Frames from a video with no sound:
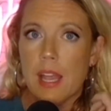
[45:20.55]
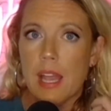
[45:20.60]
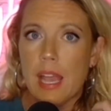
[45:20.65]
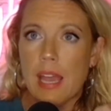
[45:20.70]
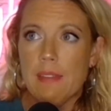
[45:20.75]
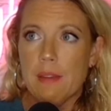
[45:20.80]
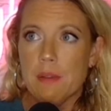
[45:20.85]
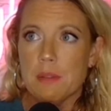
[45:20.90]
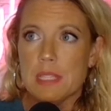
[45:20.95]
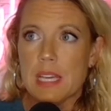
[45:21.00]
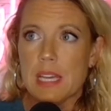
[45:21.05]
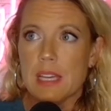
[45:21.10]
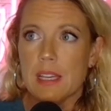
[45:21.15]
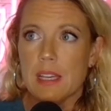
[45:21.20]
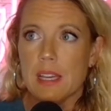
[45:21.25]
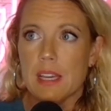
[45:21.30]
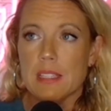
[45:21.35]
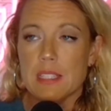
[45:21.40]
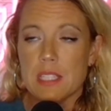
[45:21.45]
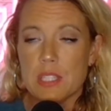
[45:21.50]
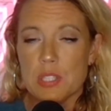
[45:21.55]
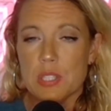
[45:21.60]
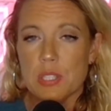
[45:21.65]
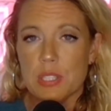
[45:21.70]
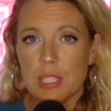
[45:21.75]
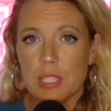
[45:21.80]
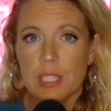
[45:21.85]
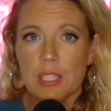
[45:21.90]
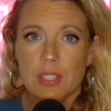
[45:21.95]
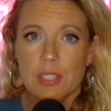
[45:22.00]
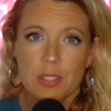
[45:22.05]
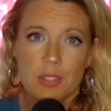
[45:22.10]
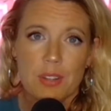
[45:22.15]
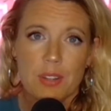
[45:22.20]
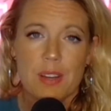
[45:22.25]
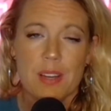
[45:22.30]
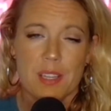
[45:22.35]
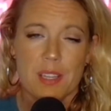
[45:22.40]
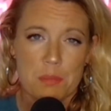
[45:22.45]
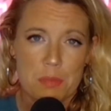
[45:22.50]
And they would say, essentially, you know
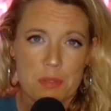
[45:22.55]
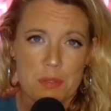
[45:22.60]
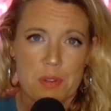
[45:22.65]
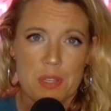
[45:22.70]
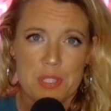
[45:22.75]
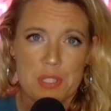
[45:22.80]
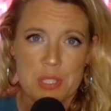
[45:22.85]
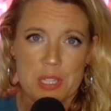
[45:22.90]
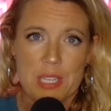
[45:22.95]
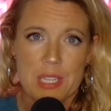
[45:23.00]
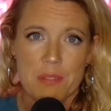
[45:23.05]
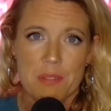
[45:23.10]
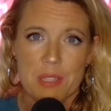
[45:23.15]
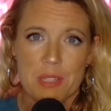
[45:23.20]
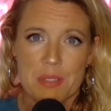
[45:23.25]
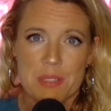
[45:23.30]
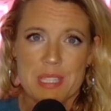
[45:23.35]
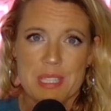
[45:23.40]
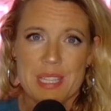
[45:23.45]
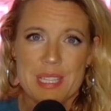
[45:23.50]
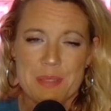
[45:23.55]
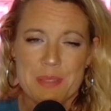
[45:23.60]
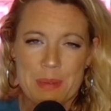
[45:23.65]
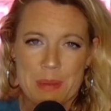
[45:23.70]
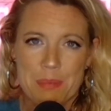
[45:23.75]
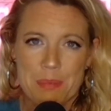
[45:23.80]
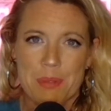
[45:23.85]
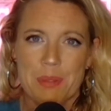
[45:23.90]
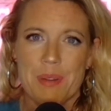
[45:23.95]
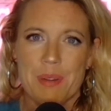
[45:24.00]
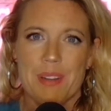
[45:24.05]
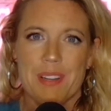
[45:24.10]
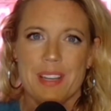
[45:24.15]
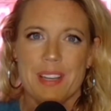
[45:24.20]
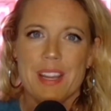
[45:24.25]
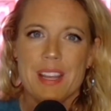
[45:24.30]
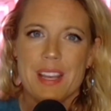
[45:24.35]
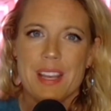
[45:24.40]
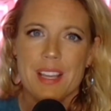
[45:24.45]
how it can be frustrating when you see these people on,